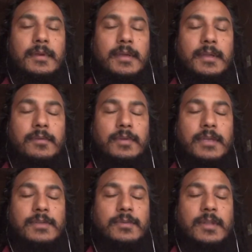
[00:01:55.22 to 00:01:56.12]
And I would
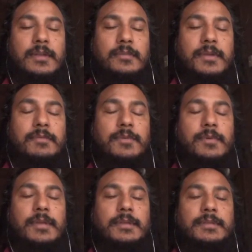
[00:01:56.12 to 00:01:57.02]
like to welcome
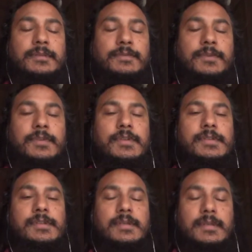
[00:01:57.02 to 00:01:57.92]
everyone for
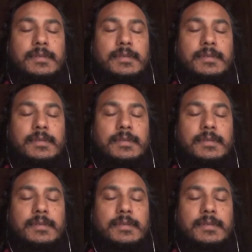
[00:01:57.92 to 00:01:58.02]
this